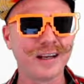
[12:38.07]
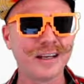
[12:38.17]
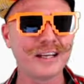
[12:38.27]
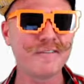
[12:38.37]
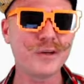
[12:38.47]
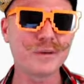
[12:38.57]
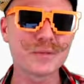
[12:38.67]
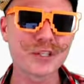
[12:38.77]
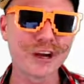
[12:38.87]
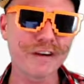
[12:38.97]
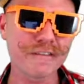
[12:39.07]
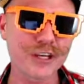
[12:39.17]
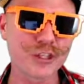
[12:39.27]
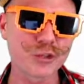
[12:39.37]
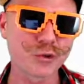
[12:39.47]
If you observe
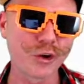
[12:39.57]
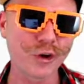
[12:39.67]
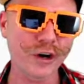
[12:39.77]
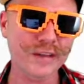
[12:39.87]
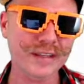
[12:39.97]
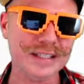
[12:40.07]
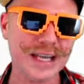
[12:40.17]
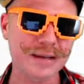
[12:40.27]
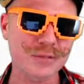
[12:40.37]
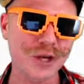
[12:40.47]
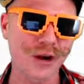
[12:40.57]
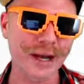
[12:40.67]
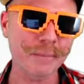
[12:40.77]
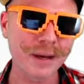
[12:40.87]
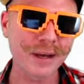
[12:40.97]
and draw at the same
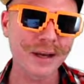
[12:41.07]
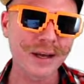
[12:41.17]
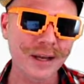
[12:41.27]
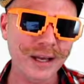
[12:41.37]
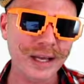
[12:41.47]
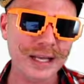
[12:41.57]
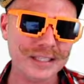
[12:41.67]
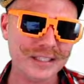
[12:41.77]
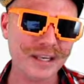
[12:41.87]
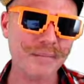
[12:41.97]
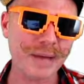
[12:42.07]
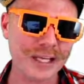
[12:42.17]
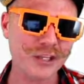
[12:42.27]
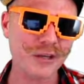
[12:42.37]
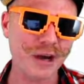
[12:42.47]
time, it's going to
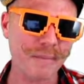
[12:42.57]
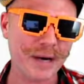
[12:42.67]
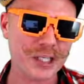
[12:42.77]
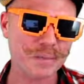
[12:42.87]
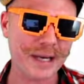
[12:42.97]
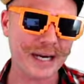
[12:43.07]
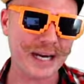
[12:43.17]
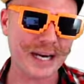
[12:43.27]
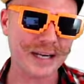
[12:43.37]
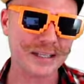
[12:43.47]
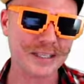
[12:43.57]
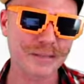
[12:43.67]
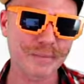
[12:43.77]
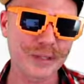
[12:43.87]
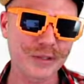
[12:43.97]
make you a much better artist
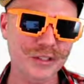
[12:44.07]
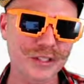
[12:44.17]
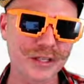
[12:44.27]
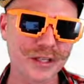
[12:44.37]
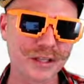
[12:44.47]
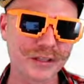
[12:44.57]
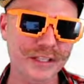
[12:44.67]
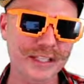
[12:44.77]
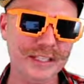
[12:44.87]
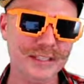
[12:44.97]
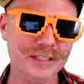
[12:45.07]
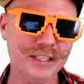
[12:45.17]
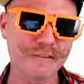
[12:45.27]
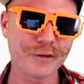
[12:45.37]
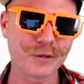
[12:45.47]
because look at this.
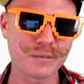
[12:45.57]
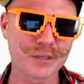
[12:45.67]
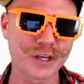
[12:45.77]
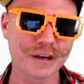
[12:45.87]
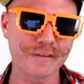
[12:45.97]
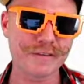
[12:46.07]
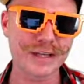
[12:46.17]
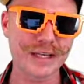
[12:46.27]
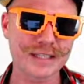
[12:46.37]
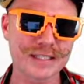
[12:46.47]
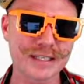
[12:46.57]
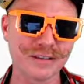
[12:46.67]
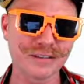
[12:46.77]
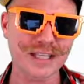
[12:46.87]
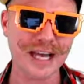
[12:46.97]
If you observe, its
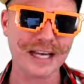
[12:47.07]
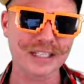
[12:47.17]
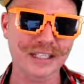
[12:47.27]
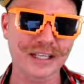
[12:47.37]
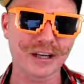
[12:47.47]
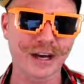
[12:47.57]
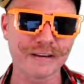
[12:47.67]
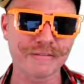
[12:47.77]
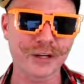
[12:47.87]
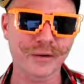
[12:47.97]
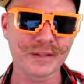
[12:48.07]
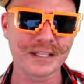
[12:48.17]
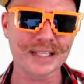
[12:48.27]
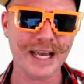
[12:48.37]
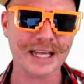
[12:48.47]
gills actually kind of go in
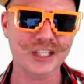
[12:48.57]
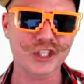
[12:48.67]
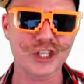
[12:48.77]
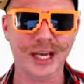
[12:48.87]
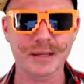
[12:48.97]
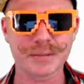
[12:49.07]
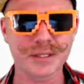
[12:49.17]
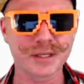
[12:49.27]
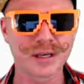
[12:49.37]
these S shapes